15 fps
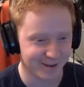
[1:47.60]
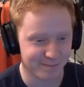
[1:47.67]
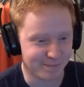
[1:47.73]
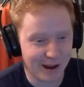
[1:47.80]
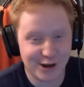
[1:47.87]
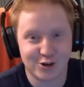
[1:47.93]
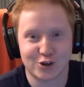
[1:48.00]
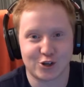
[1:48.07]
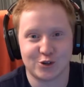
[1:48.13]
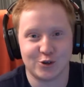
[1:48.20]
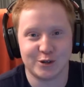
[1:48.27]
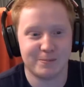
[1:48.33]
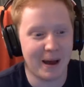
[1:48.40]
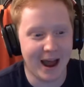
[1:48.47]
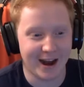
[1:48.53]
Magic
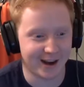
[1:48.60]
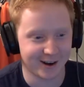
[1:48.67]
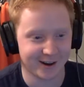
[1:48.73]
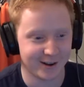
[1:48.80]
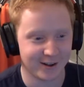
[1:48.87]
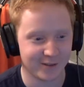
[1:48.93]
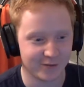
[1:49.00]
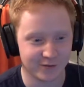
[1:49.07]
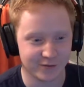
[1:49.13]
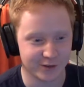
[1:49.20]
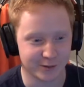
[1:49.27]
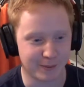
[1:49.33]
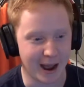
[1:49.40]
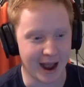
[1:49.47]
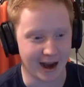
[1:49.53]
Kazooie's back.
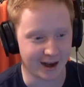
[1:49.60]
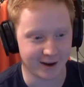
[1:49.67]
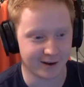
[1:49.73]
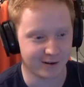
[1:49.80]
It's back.